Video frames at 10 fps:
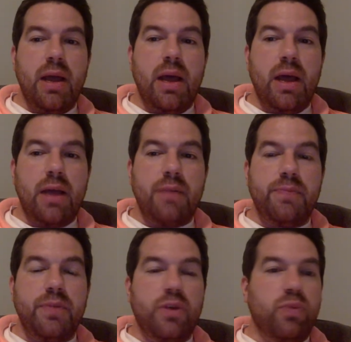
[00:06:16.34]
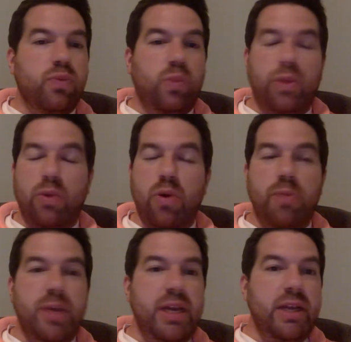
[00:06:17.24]
There won't
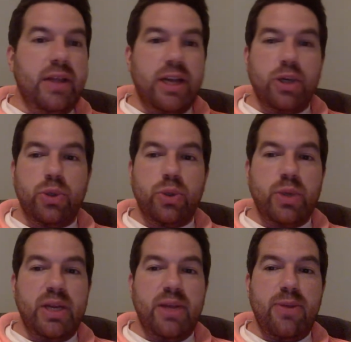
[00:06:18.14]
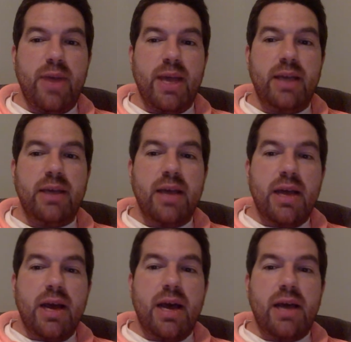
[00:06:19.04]
be any lectures or anything
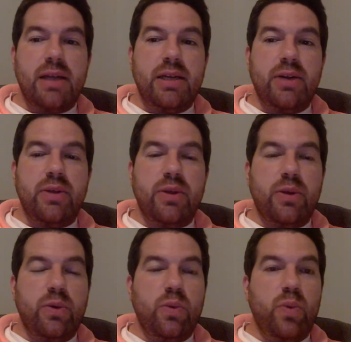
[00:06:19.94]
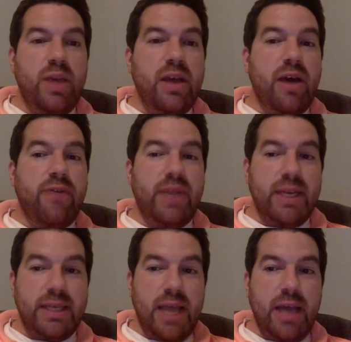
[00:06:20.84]
during the week of an
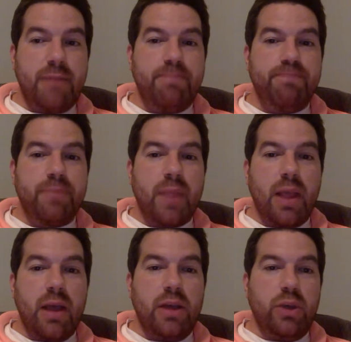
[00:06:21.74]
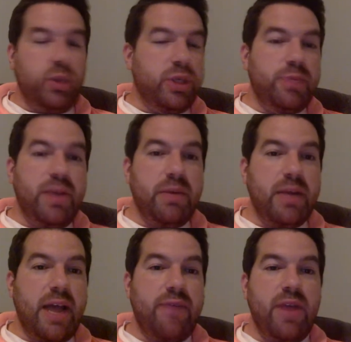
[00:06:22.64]
exam. You'll just be able
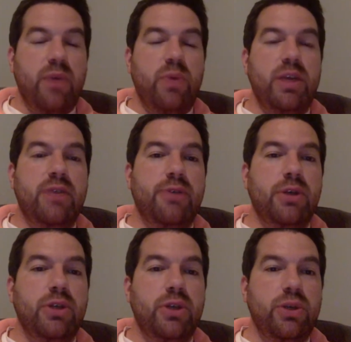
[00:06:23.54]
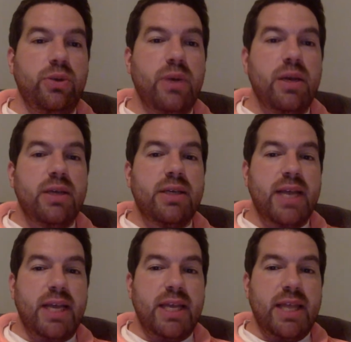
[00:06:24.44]
to have that week devoted to
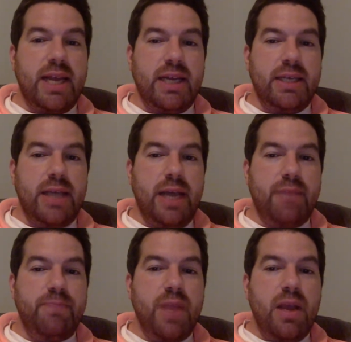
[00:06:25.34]
taking that exam.